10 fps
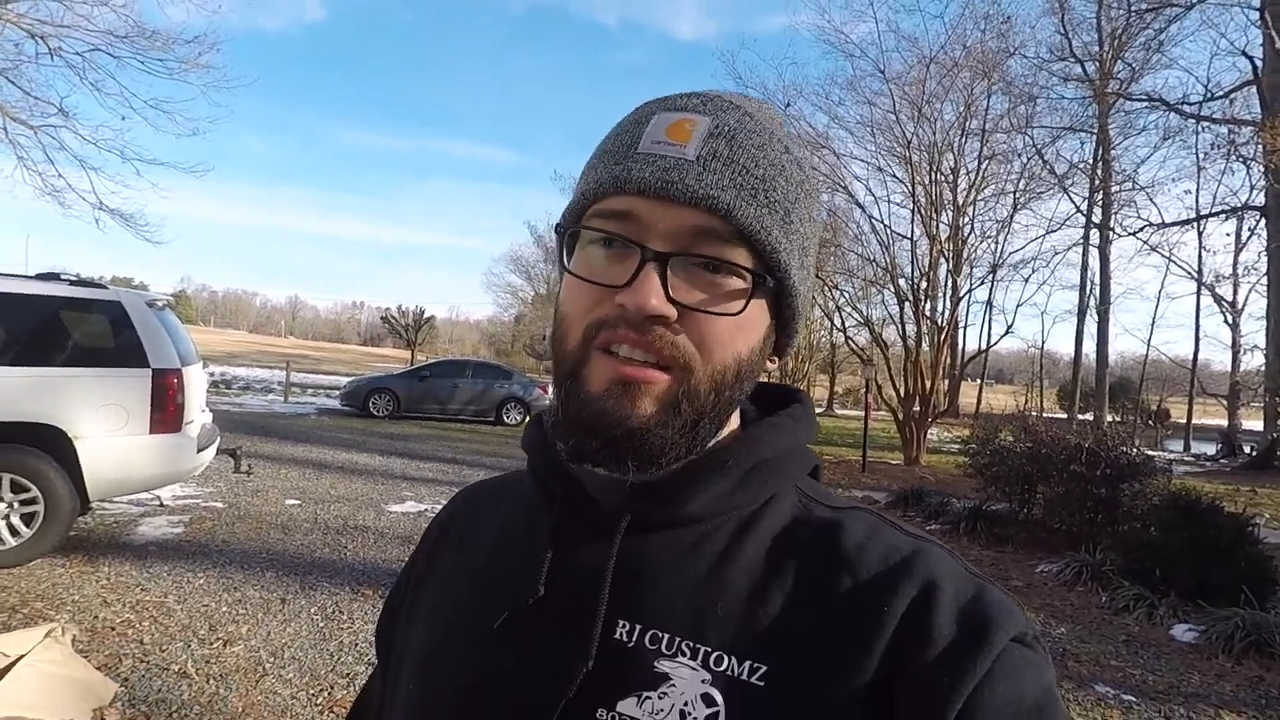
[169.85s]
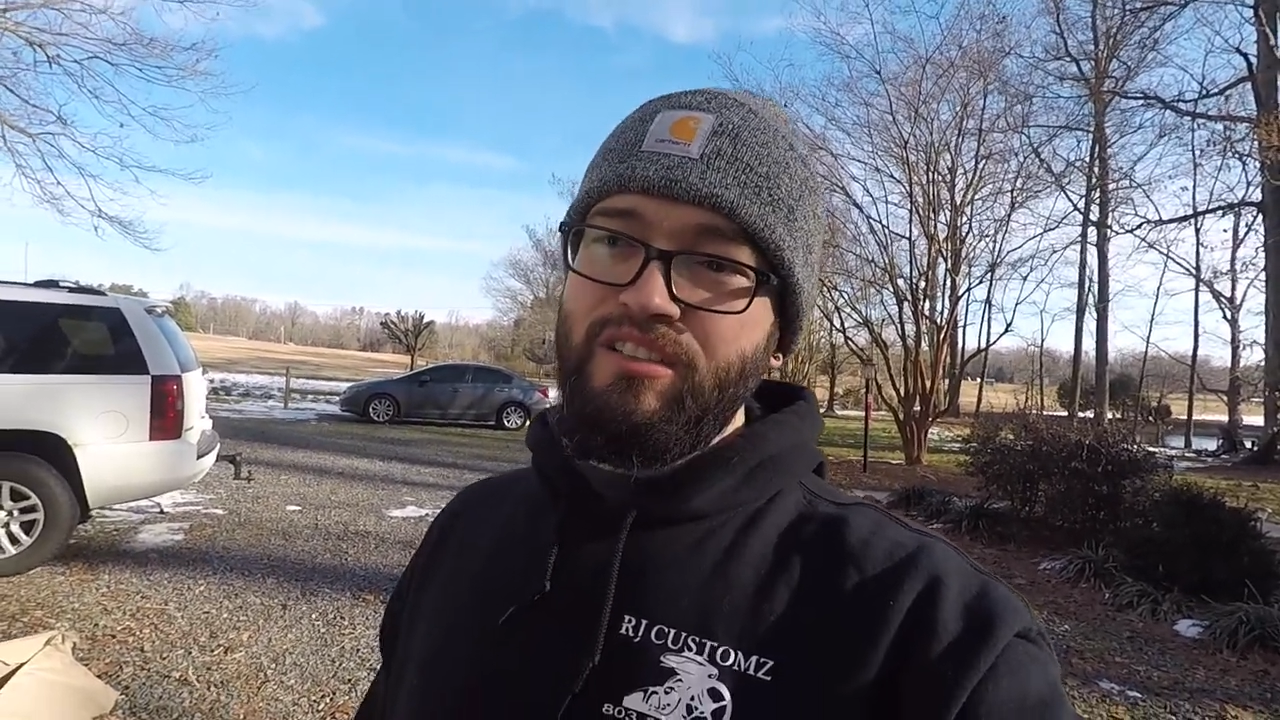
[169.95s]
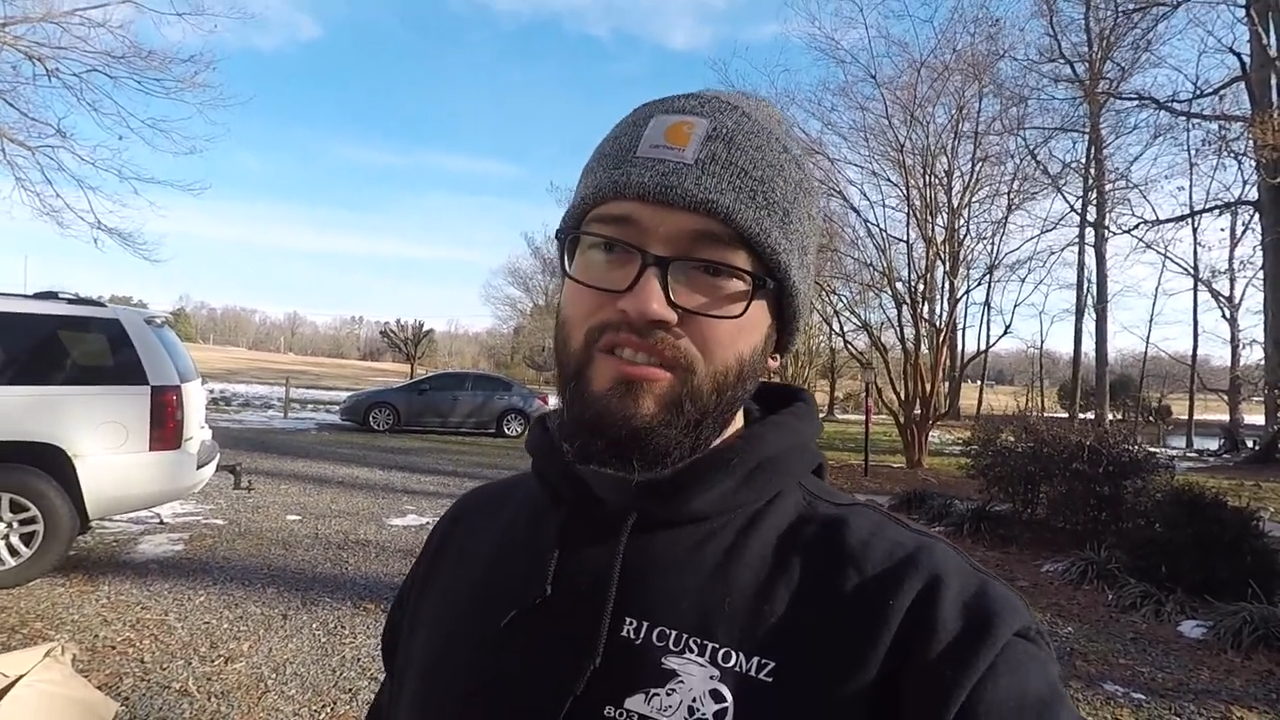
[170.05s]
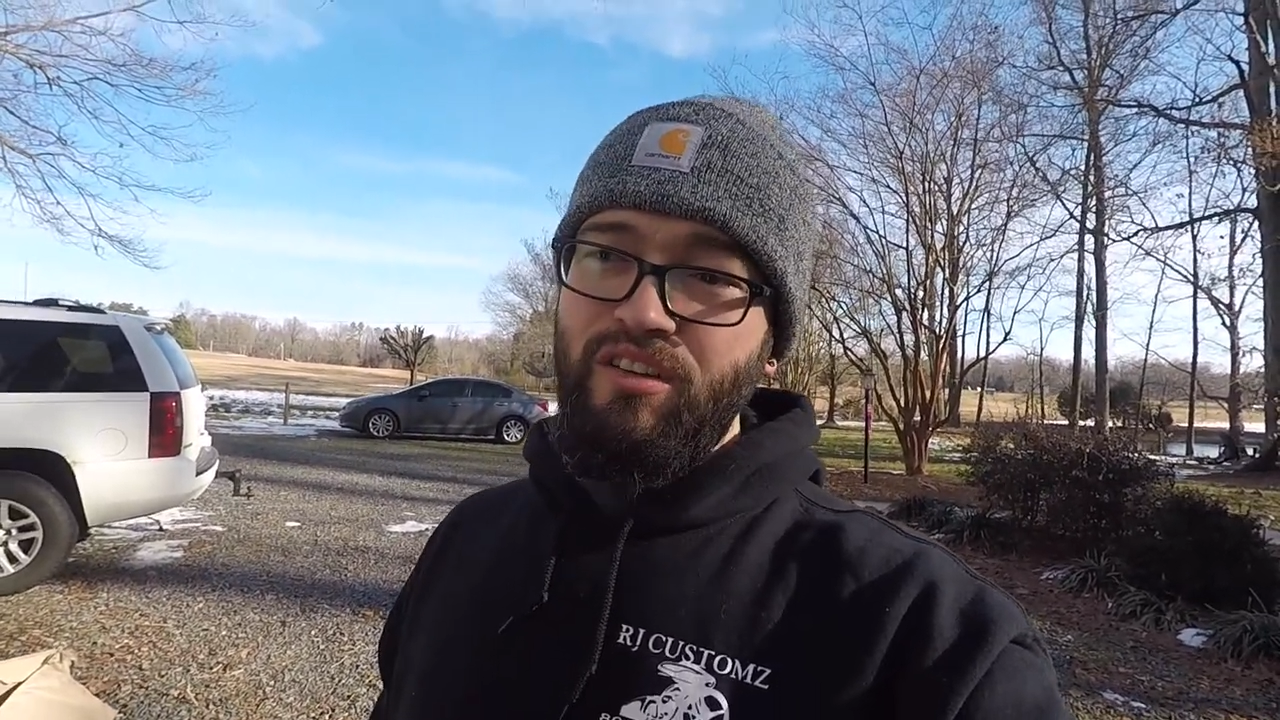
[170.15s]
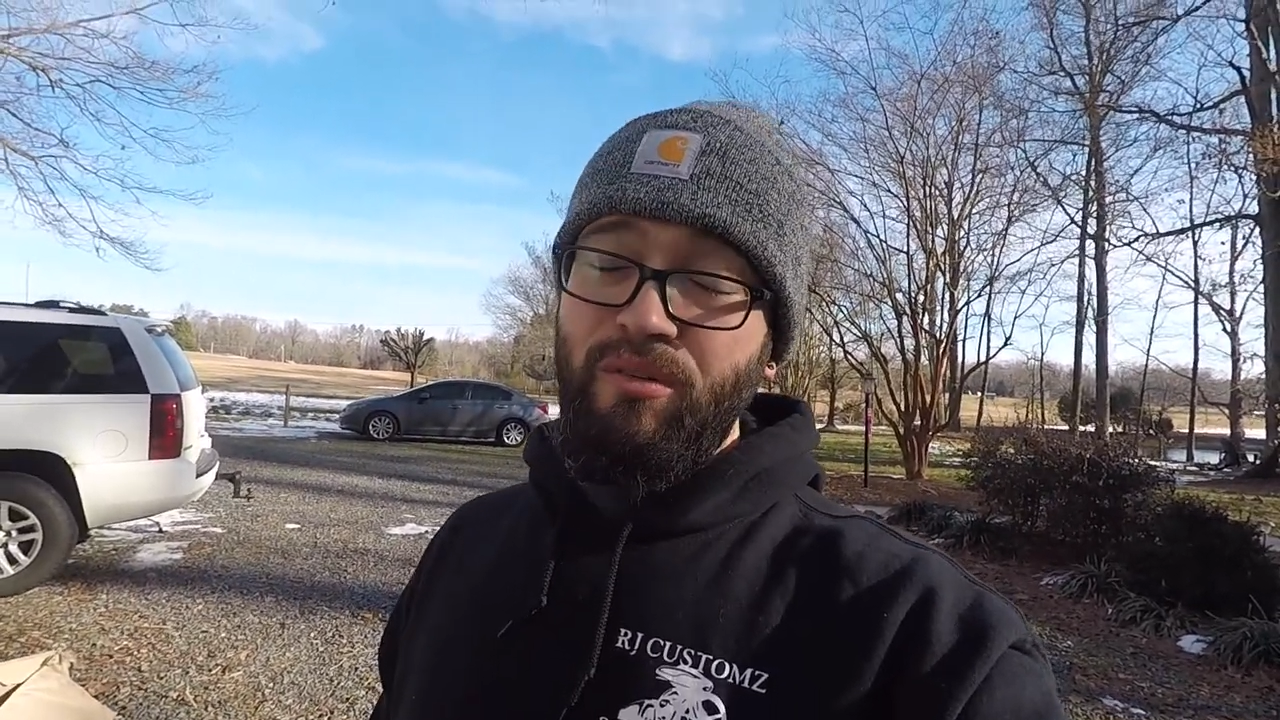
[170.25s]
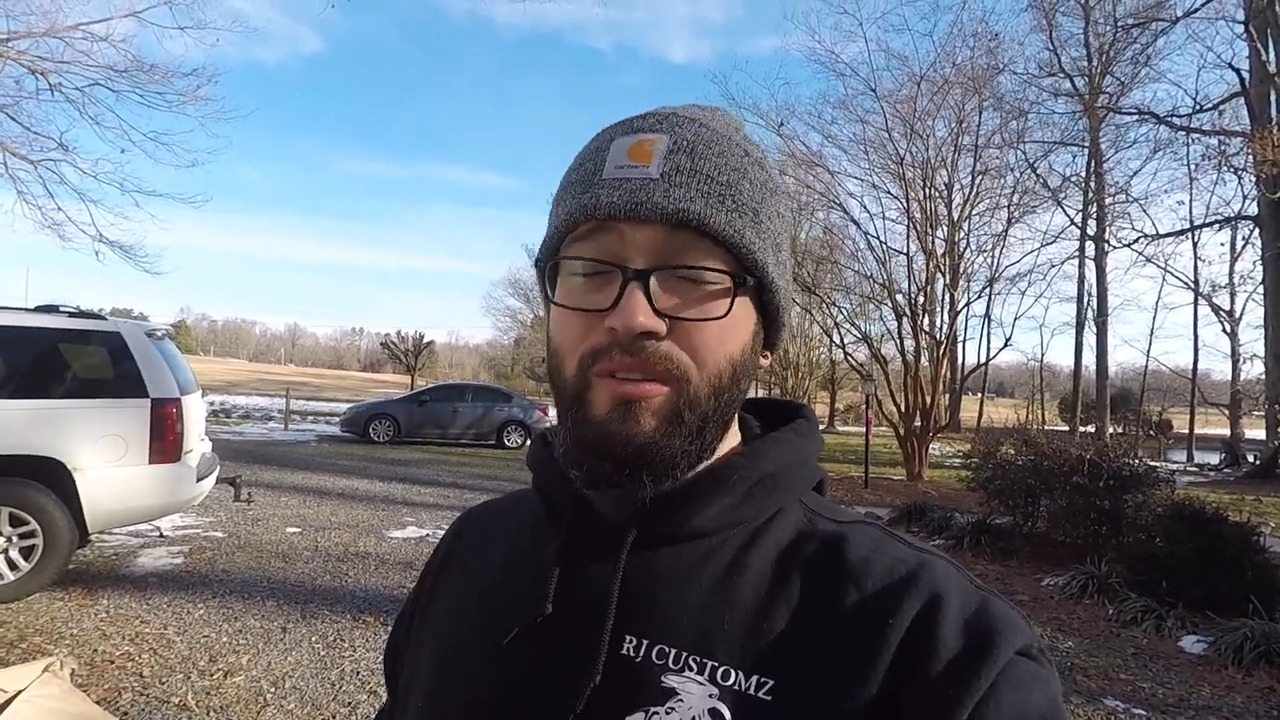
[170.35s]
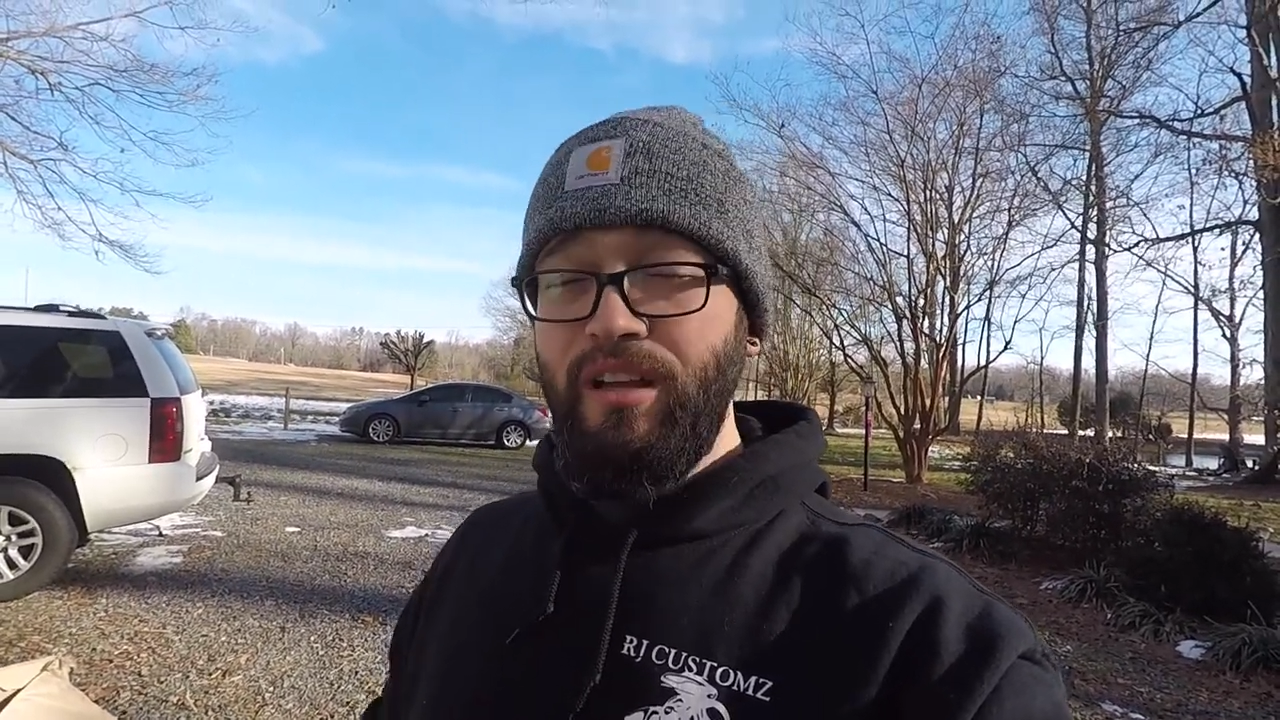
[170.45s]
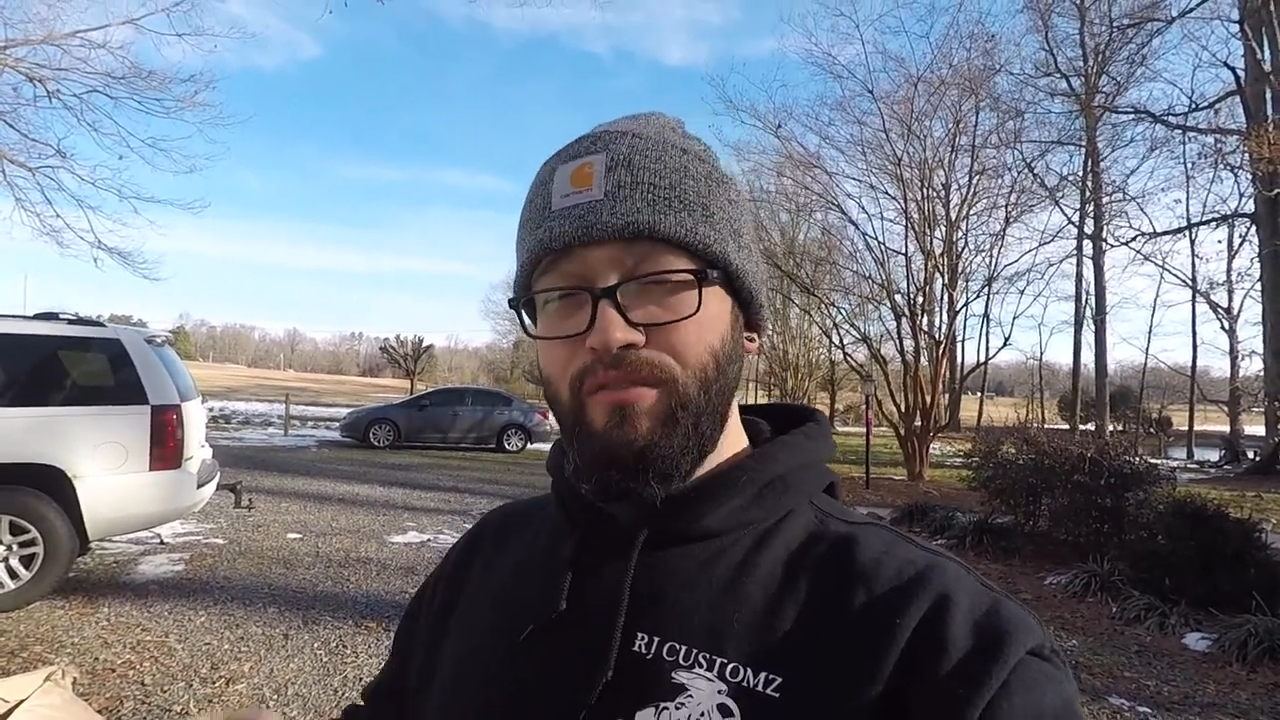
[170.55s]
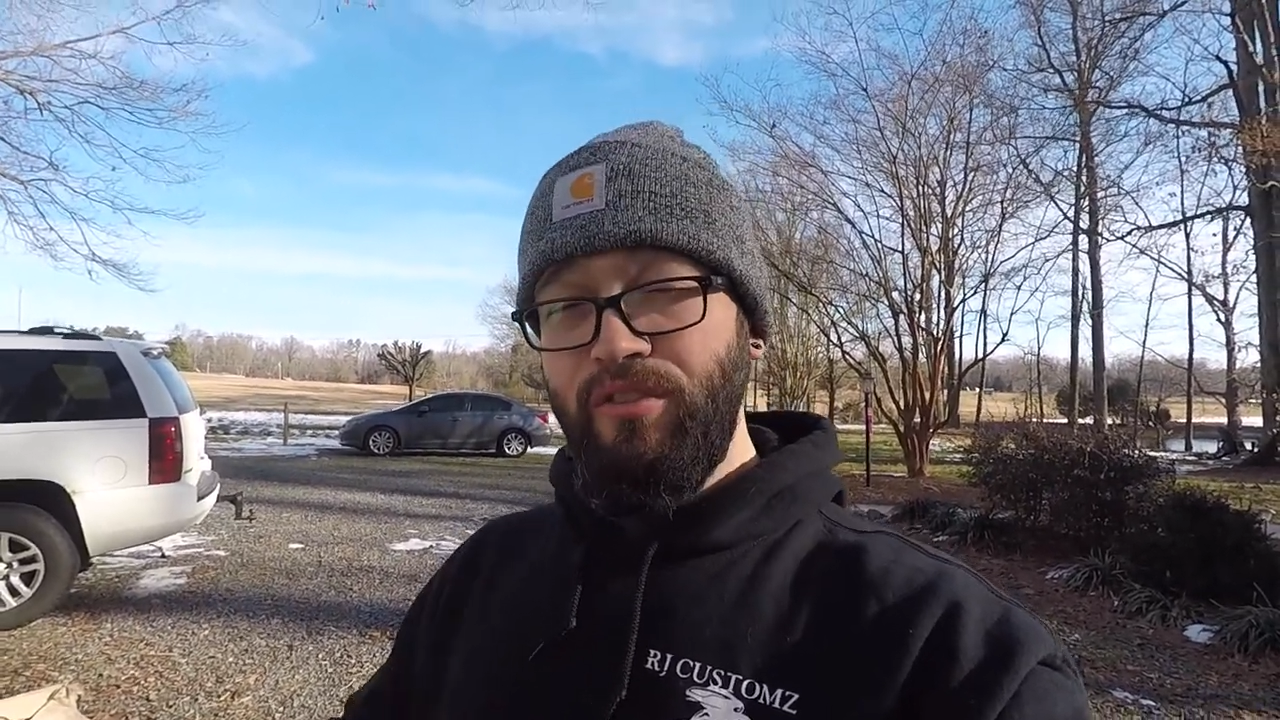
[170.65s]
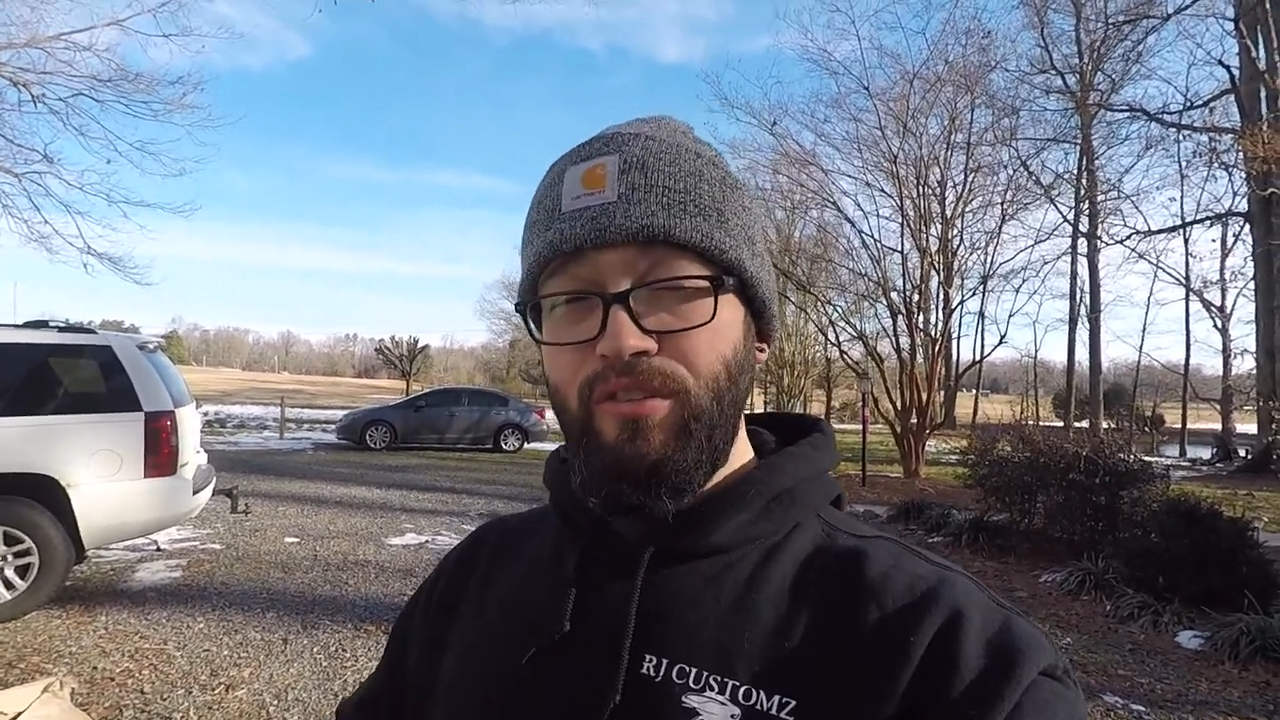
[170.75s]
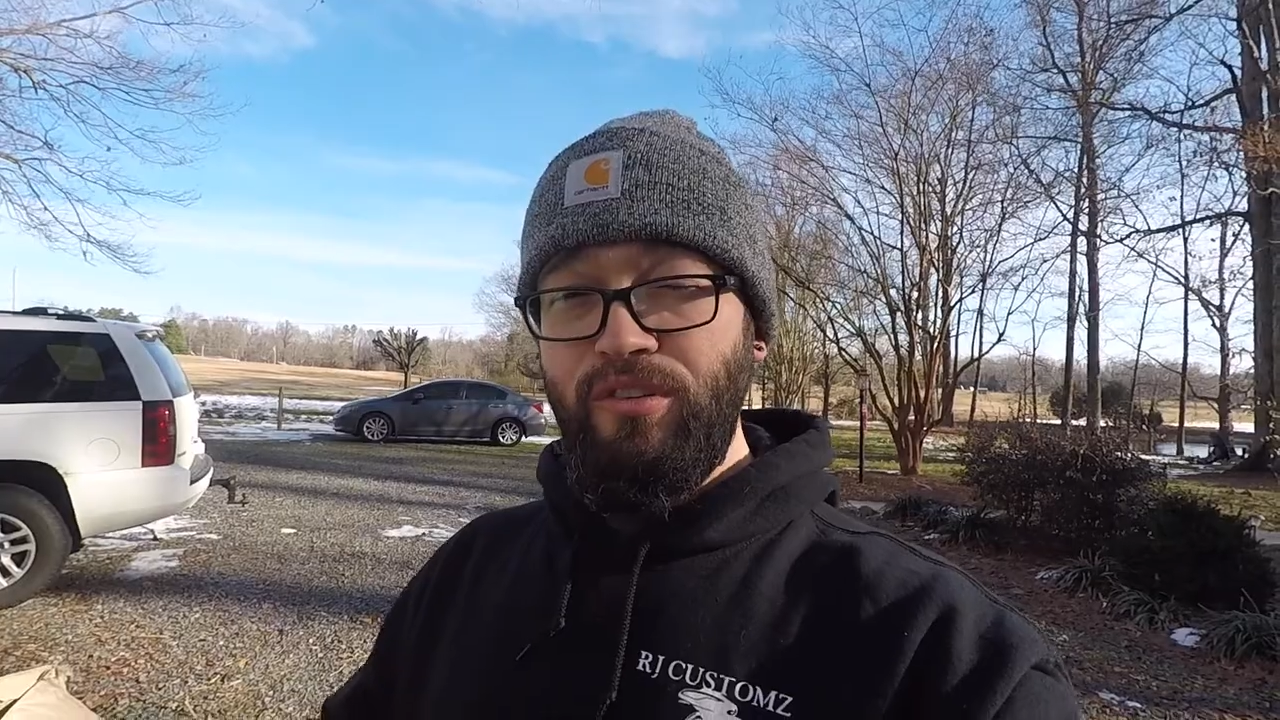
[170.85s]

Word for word: So without further